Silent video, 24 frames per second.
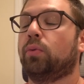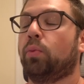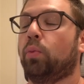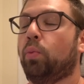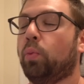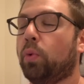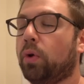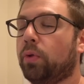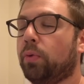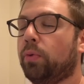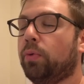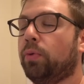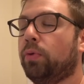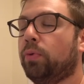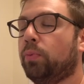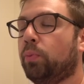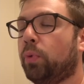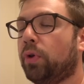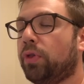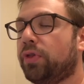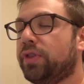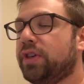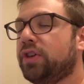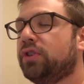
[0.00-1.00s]
what,
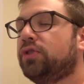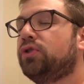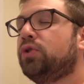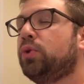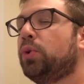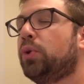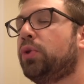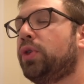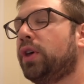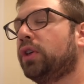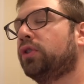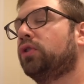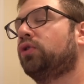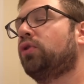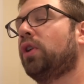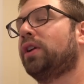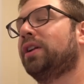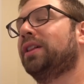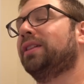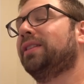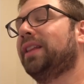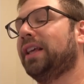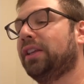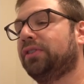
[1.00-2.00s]
what these two things are
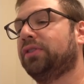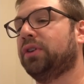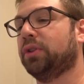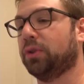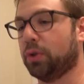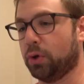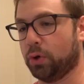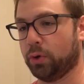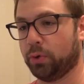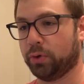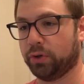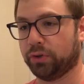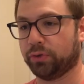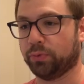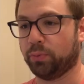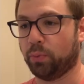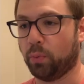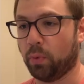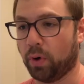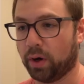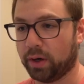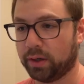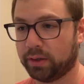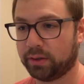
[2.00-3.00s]
trying to lazy load is
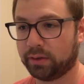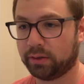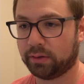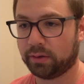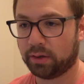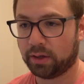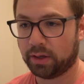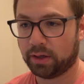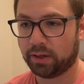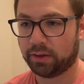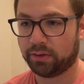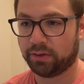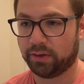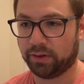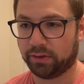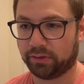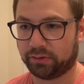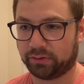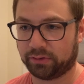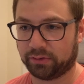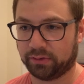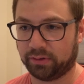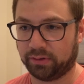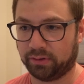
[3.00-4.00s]
one,
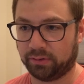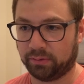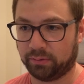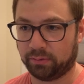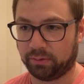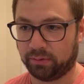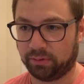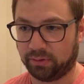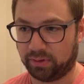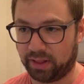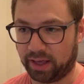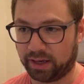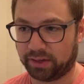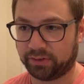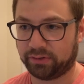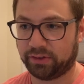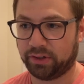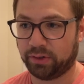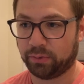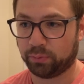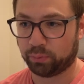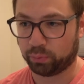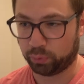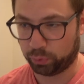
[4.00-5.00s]
this
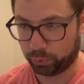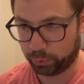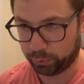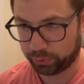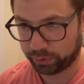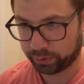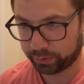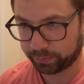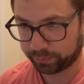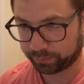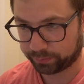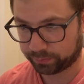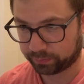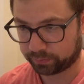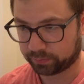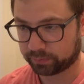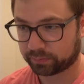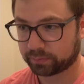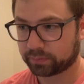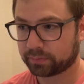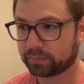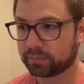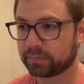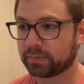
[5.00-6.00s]
legacy root,
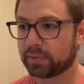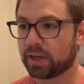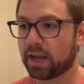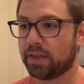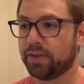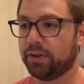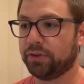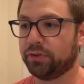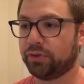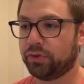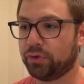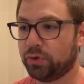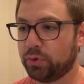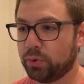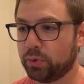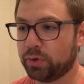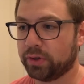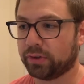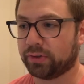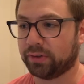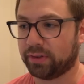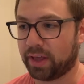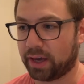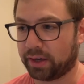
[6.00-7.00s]
then two,
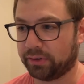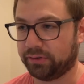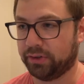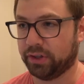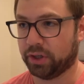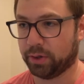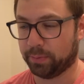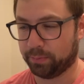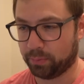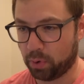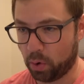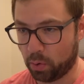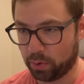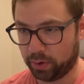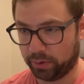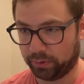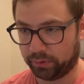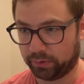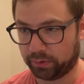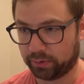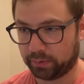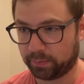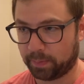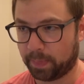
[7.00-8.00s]
this legacy
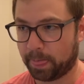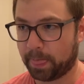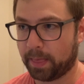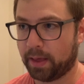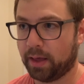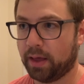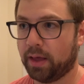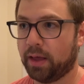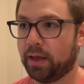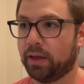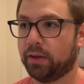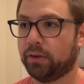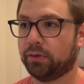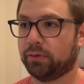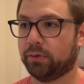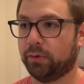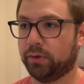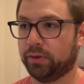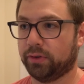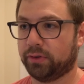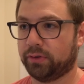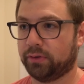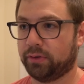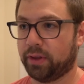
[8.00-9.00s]
component. So
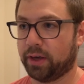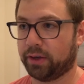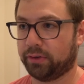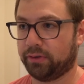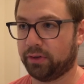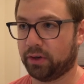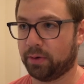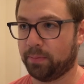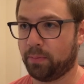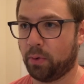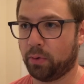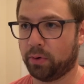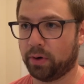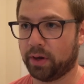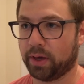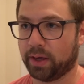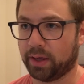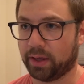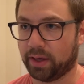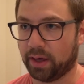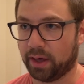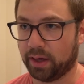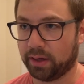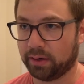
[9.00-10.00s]
this legacy component
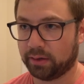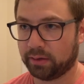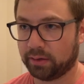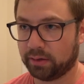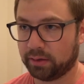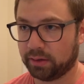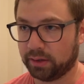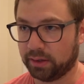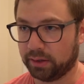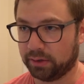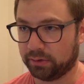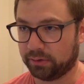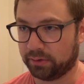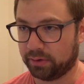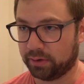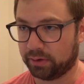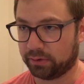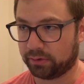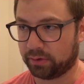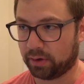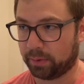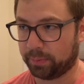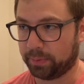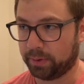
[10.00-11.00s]
again is
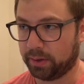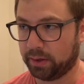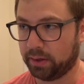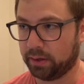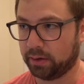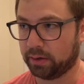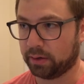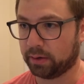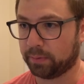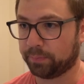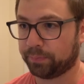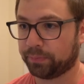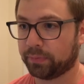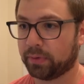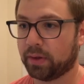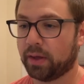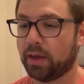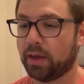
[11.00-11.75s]
this up here.